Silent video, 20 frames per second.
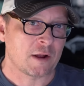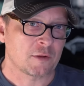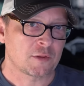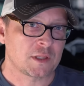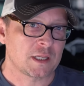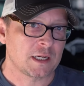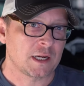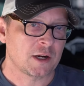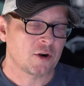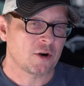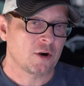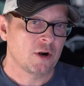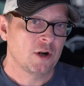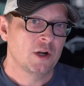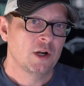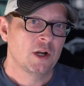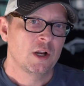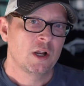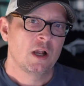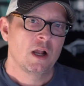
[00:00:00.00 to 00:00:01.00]
out there
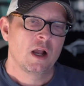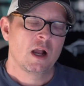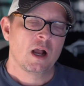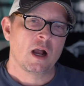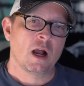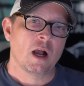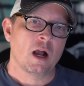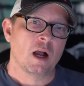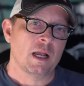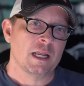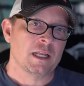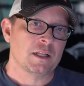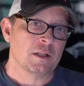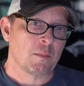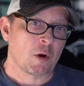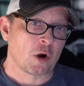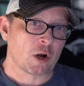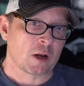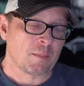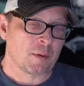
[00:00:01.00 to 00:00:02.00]
in the
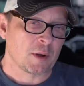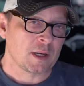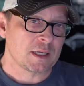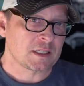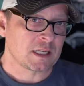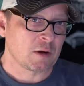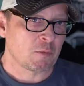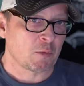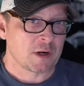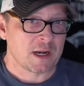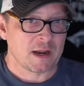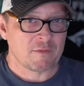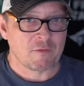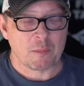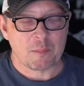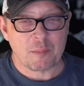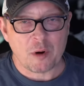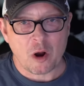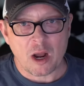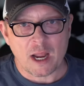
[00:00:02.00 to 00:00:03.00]
marketplace that were
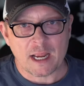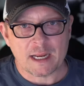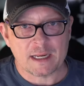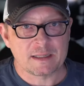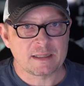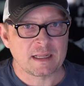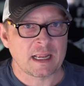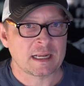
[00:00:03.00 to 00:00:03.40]
never bought.